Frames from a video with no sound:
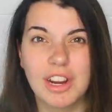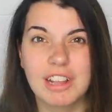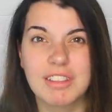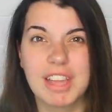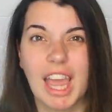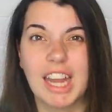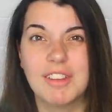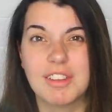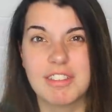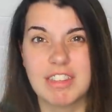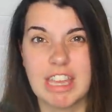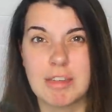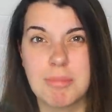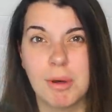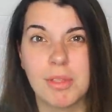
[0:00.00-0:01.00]
It's kind of a
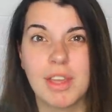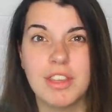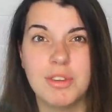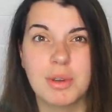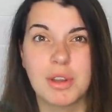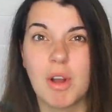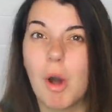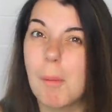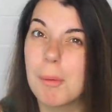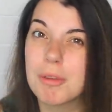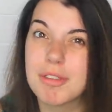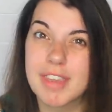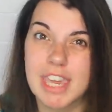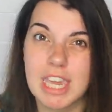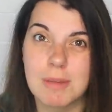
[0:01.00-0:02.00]
staple that you can
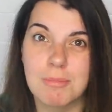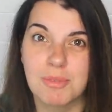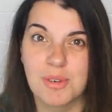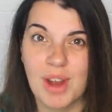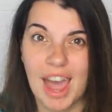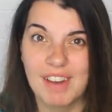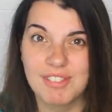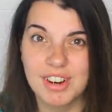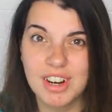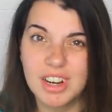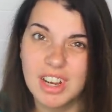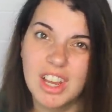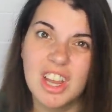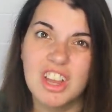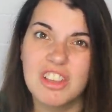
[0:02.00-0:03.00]
almost keep forever.